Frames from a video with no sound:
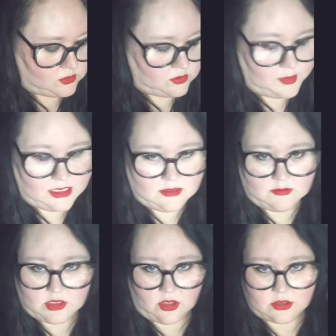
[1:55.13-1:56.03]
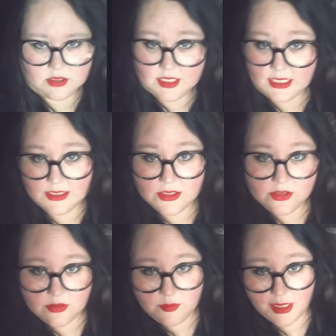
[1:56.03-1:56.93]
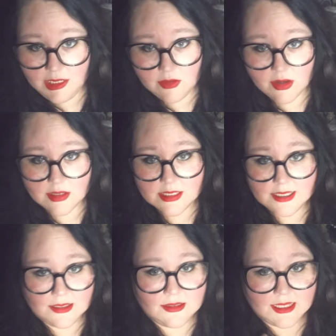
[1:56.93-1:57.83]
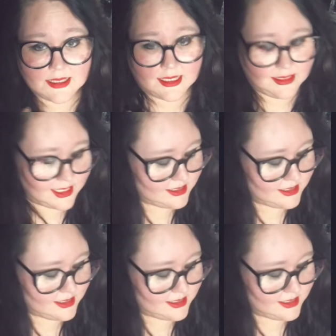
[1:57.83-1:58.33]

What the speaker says: My daughter is into painting rocks and things like that.